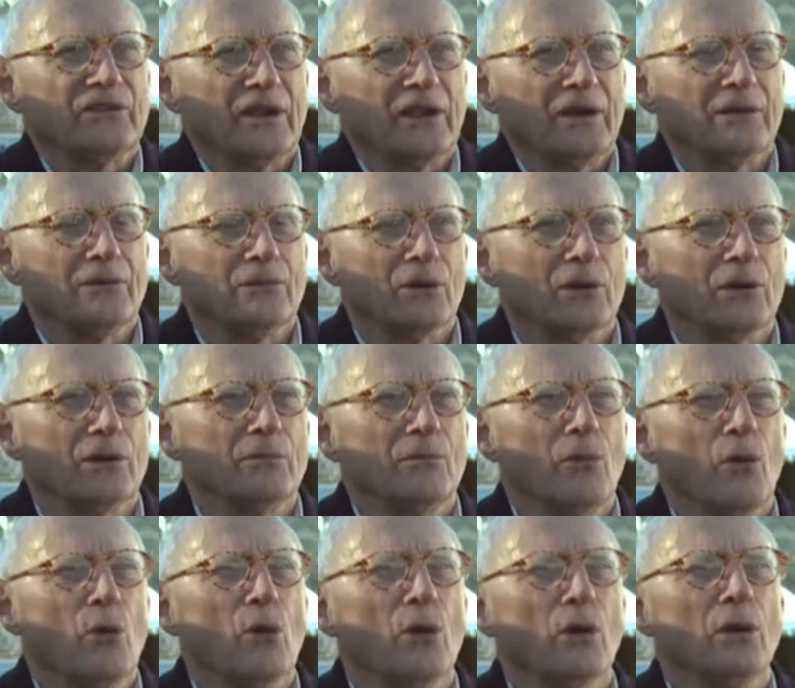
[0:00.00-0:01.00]
There were
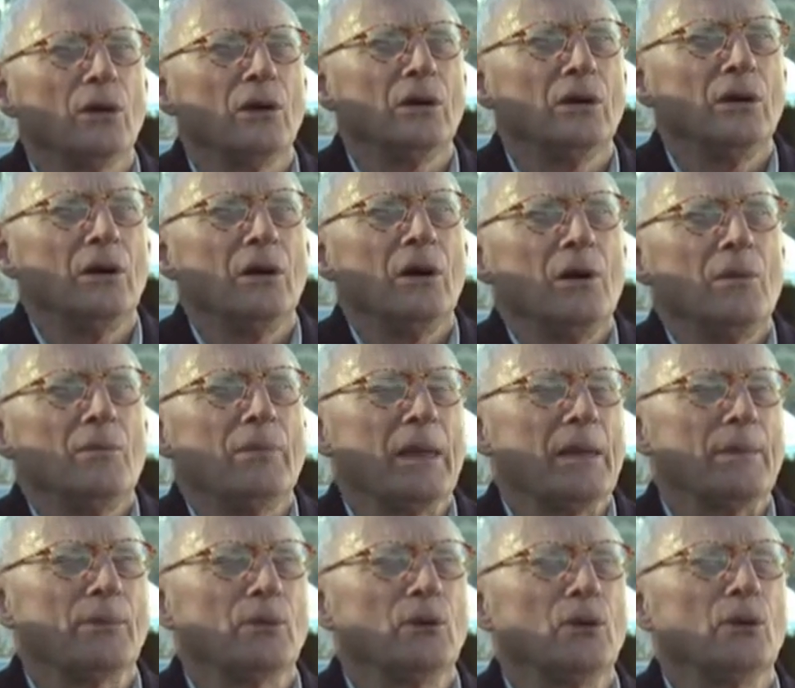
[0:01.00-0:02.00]
more
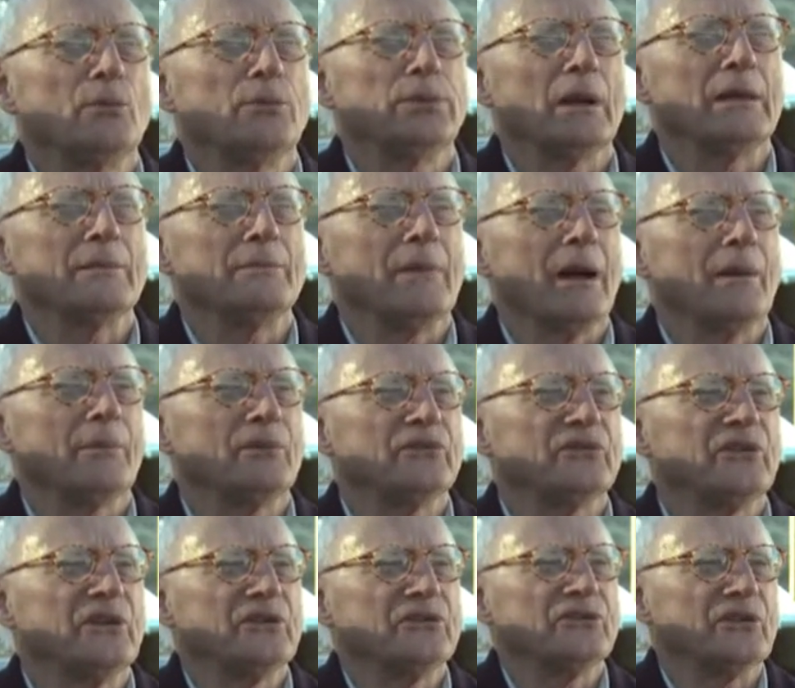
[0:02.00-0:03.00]
people who played my
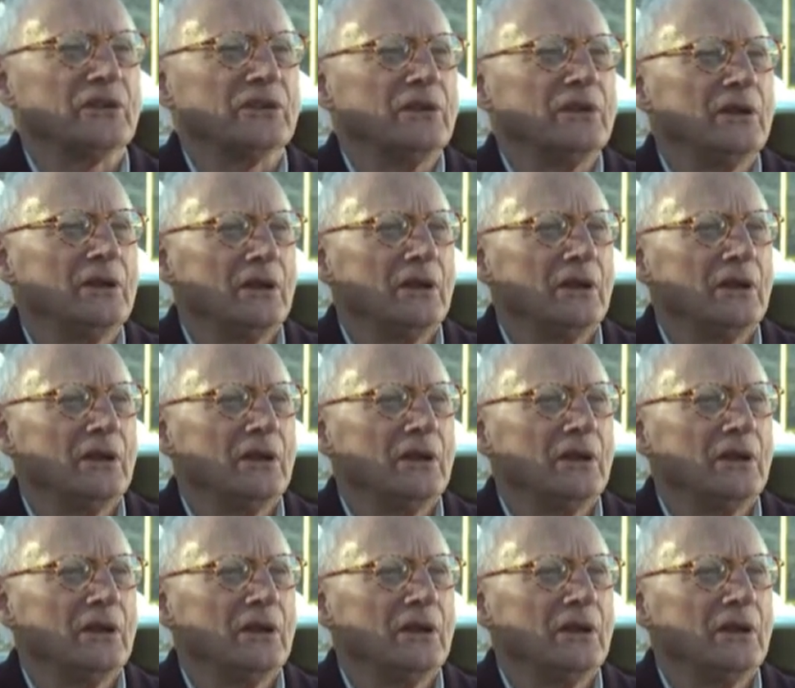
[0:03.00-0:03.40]
position